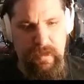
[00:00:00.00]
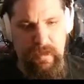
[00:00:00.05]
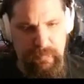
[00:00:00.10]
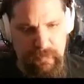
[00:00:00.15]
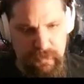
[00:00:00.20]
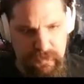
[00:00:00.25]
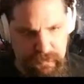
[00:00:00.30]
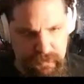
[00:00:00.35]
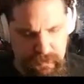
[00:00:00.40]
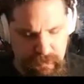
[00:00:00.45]
I'm
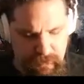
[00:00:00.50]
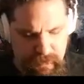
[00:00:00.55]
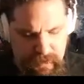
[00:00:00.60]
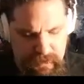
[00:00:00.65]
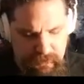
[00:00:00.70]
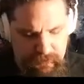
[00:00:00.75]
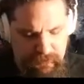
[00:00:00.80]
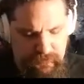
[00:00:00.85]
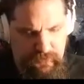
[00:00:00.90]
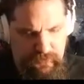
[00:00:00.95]
going to go
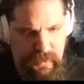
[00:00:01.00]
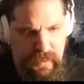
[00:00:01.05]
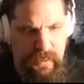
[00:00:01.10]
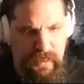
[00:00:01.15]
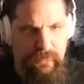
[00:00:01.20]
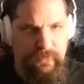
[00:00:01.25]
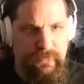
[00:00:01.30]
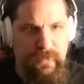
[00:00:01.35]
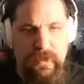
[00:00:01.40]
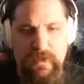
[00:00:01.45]
ahead and
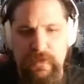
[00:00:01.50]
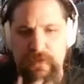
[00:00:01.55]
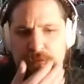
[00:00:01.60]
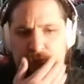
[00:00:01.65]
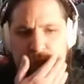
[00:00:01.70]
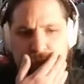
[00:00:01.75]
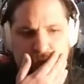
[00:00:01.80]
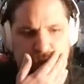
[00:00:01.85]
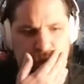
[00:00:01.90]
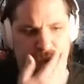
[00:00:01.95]
save,
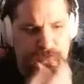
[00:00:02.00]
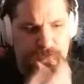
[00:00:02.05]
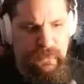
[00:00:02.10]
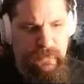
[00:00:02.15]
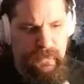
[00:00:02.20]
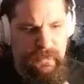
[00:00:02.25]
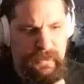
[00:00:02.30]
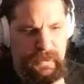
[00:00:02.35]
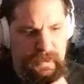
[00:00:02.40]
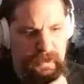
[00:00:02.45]

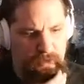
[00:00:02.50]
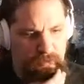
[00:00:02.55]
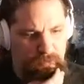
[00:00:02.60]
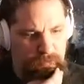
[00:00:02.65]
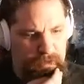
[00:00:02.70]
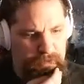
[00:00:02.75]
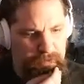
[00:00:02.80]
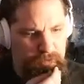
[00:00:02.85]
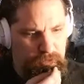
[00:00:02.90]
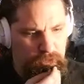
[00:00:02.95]
considering how
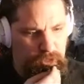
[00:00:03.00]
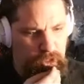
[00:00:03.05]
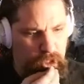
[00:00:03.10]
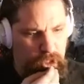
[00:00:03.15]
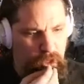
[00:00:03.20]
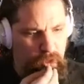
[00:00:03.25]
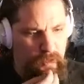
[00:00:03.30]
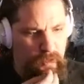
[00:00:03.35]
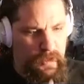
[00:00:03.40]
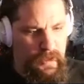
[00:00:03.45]
rather
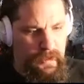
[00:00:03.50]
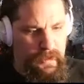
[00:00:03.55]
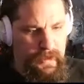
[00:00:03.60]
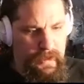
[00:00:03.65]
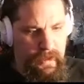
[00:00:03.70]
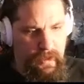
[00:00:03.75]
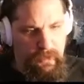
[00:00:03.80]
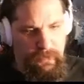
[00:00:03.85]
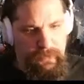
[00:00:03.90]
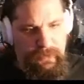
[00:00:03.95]
low on
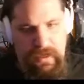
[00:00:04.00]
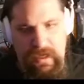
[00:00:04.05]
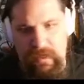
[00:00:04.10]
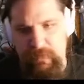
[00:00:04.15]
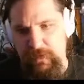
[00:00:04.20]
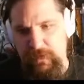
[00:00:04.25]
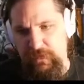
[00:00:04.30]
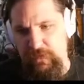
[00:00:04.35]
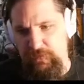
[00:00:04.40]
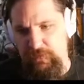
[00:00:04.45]
health I
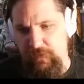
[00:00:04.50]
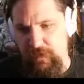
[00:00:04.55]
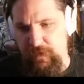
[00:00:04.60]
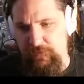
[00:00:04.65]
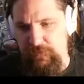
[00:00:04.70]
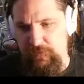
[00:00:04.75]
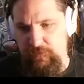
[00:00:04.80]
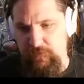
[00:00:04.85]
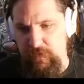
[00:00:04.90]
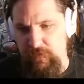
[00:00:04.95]
am at the
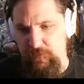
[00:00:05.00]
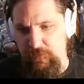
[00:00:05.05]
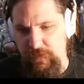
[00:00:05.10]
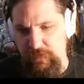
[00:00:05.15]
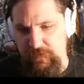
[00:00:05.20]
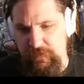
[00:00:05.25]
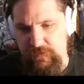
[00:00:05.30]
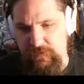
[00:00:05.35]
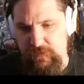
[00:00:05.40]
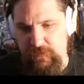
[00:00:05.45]
present moment.